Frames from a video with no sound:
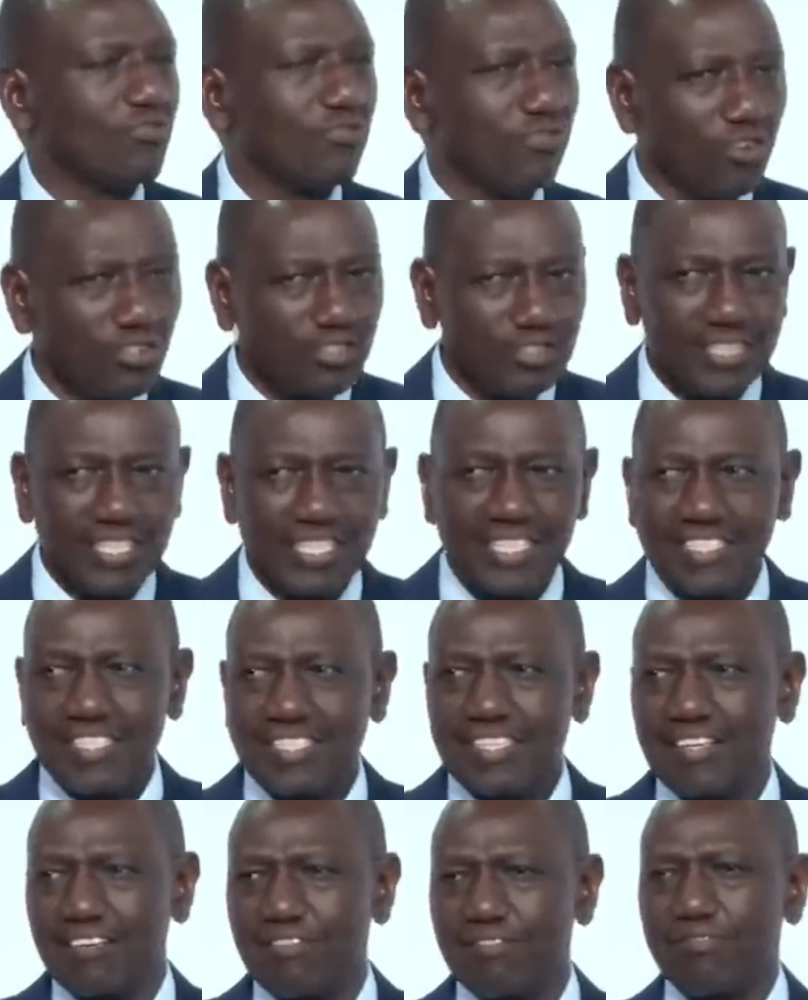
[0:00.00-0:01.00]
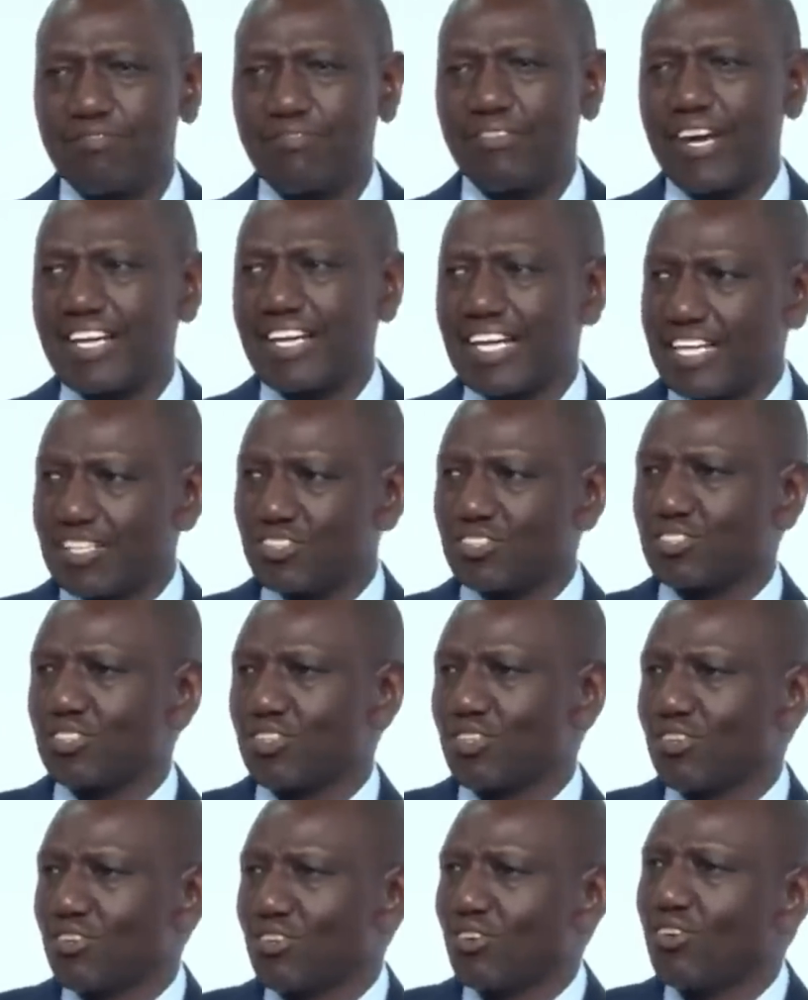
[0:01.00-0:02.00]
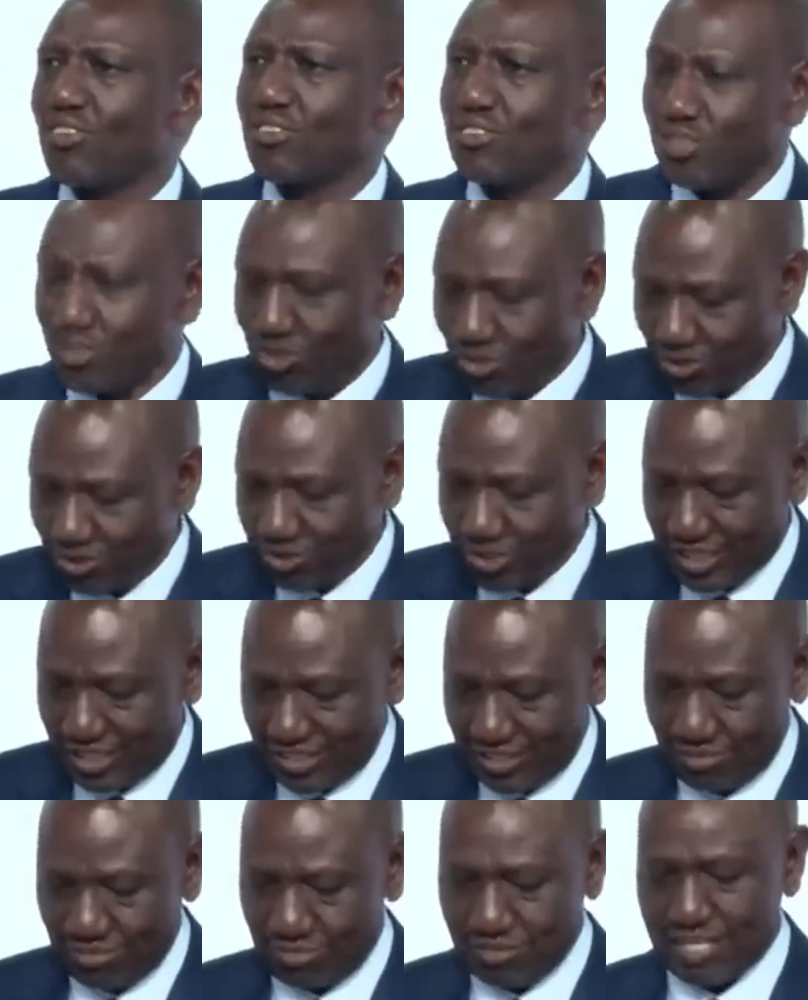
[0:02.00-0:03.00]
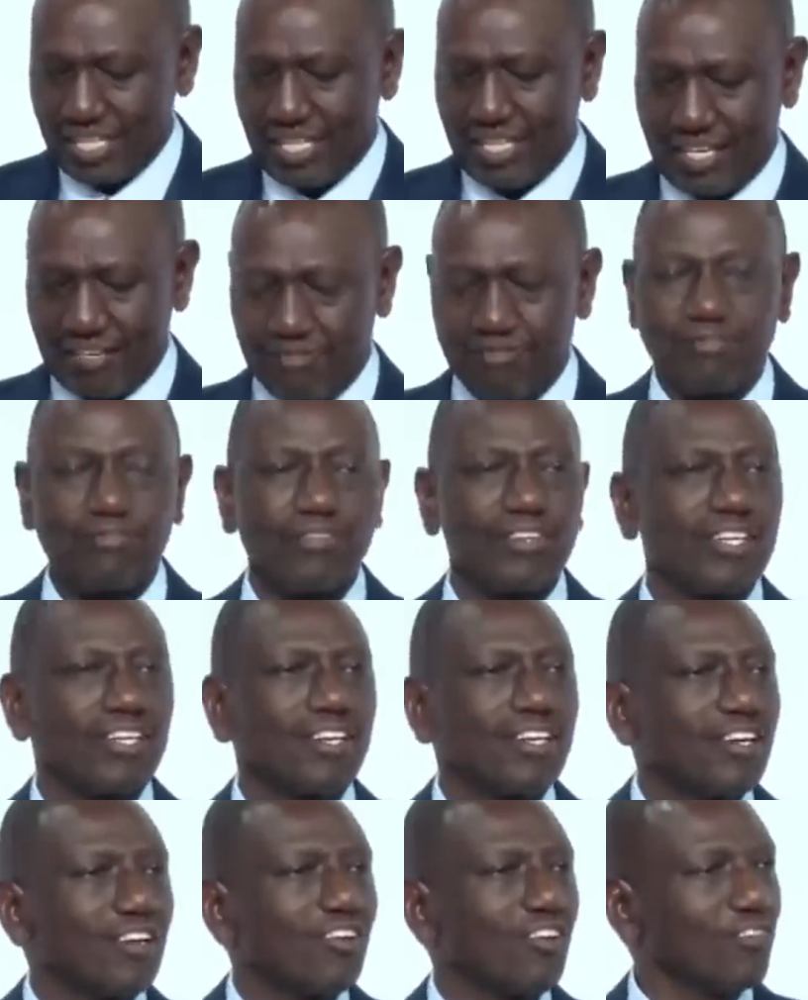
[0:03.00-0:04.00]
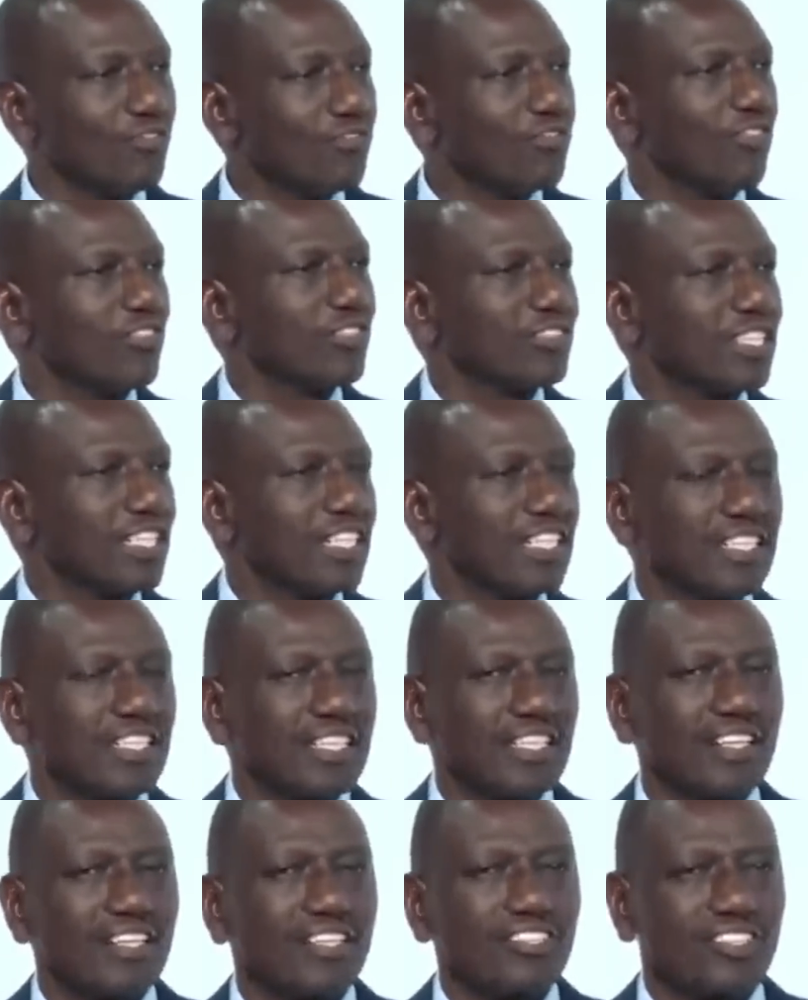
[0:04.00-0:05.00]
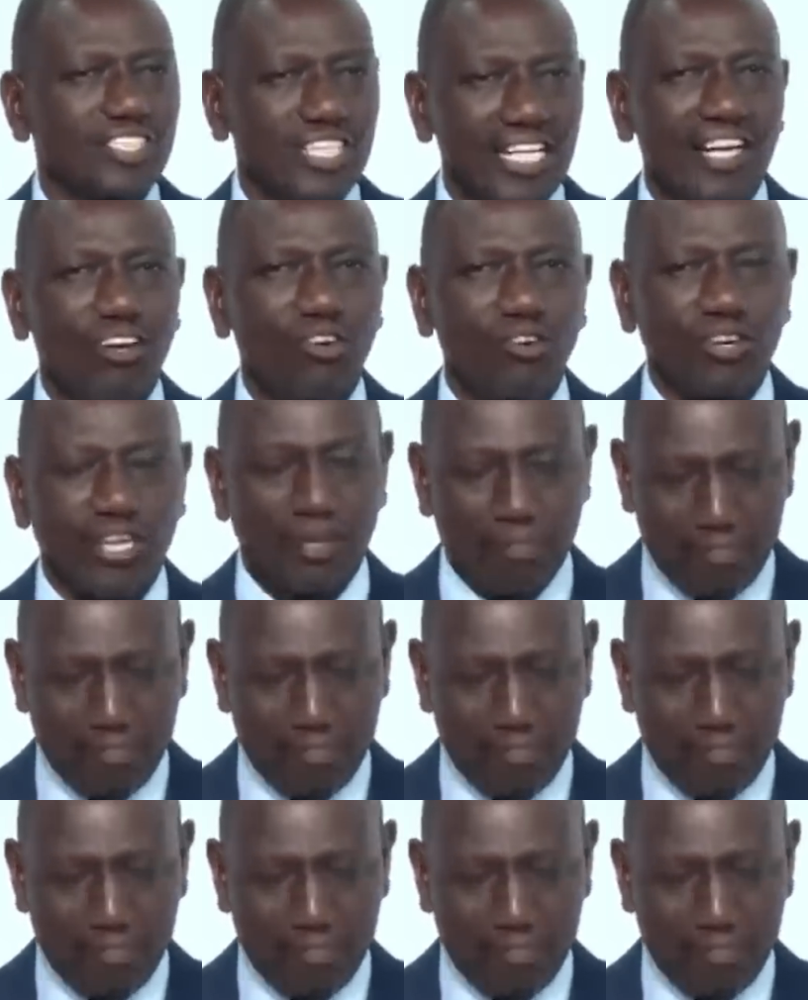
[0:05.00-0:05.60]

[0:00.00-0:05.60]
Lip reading: President William Ruto didn't hold back in saying all these and standing up for African leaders.